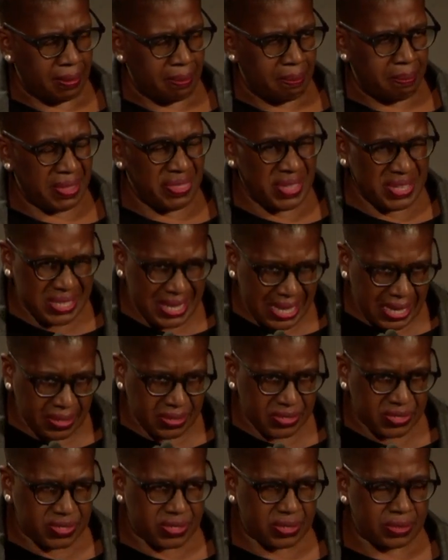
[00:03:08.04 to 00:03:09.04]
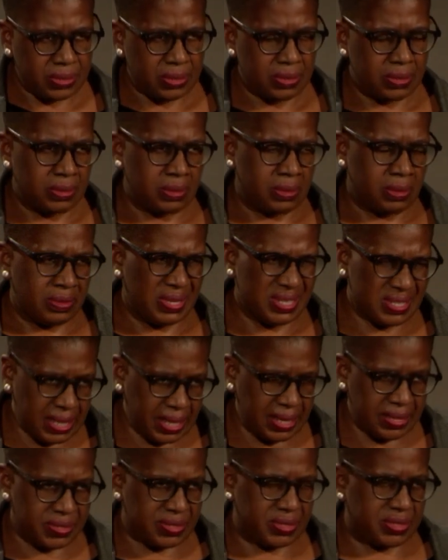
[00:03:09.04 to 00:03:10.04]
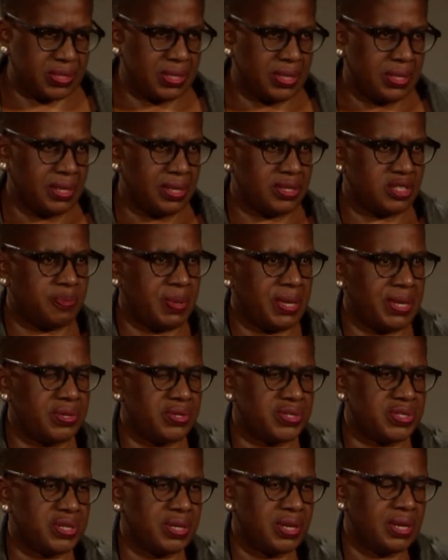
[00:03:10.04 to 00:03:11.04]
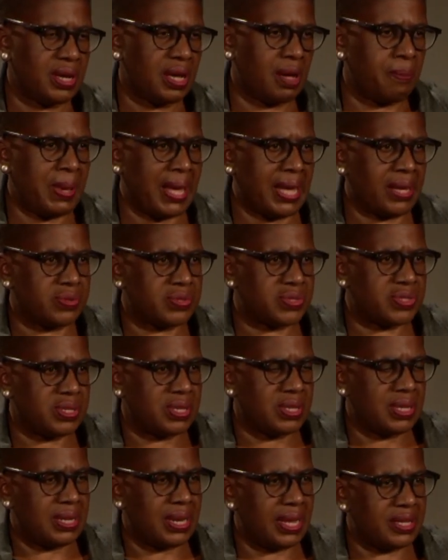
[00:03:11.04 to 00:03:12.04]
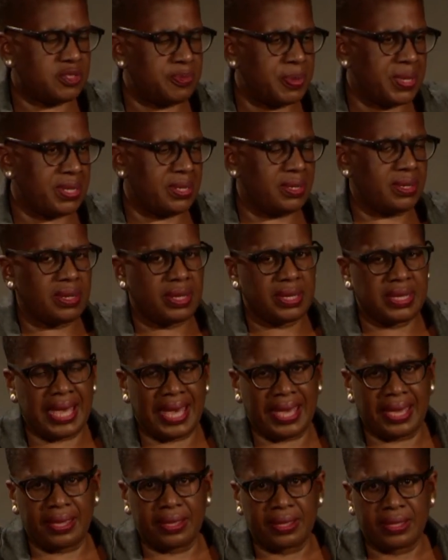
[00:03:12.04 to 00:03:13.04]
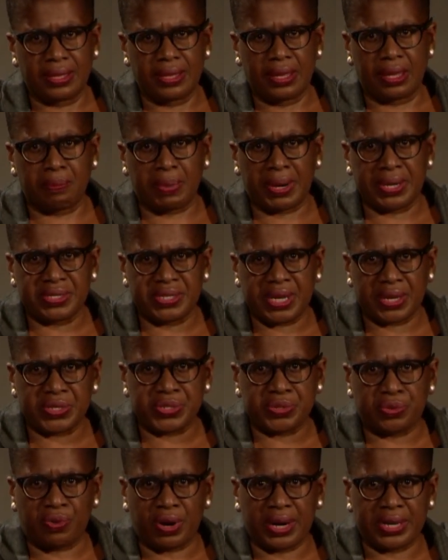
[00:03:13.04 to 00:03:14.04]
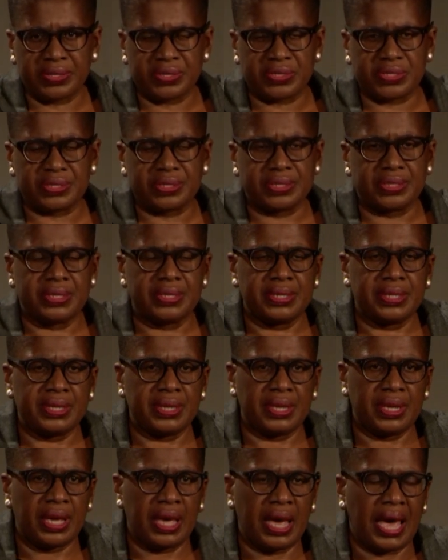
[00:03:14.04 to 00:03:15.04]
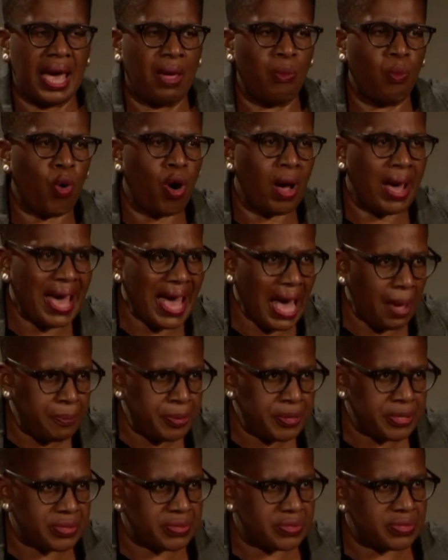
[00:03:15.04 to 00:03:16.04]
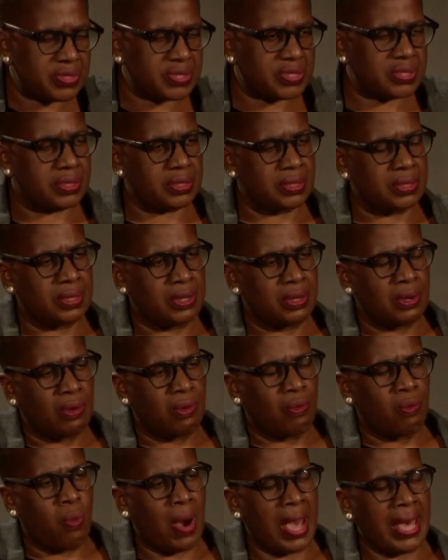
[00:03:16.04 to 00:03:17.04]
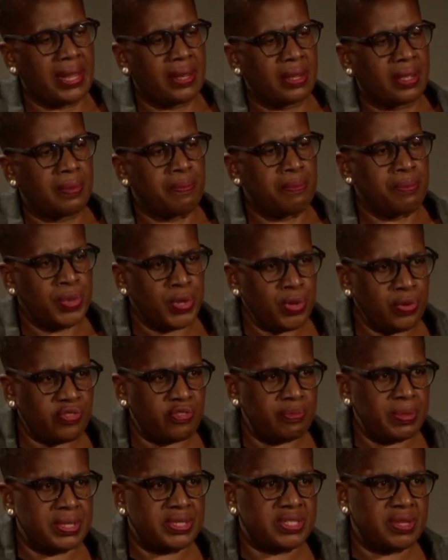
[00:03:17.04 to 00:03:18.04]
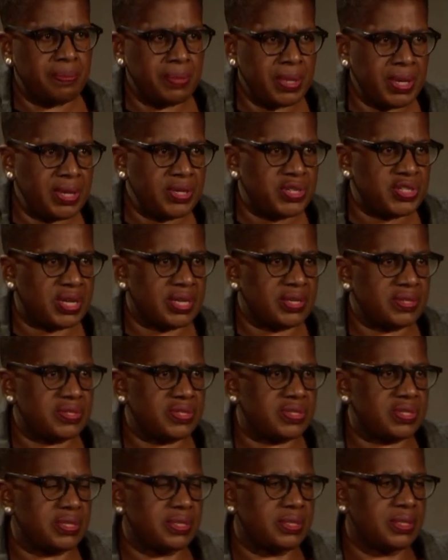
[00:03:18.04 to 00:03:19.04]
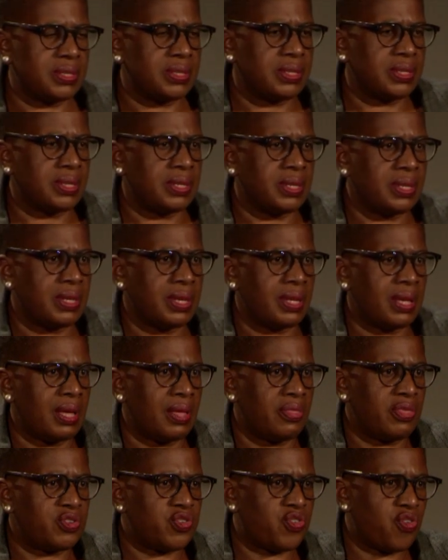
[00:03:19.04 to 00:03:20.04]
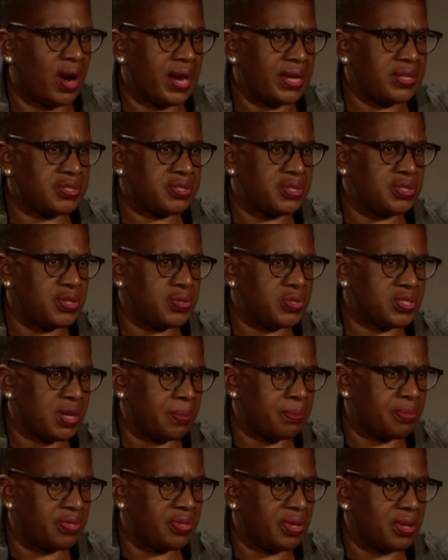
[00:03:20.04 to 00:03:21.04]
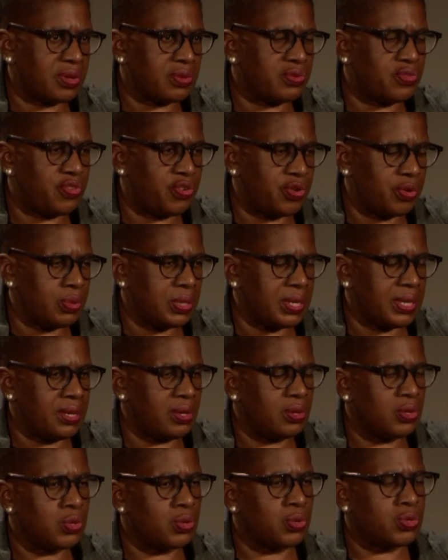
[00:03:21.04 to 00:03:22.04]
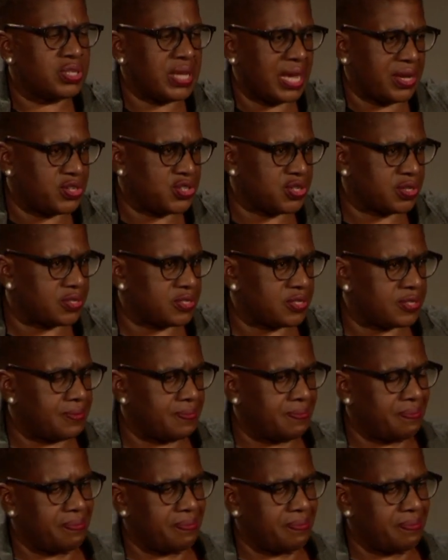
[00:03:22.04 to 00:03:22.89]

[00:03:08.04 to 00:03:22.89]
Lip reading: But this is a speech about lesbian, gay, and bisexual rights. And what happens when a movement emerges that tries to do something truly audacious,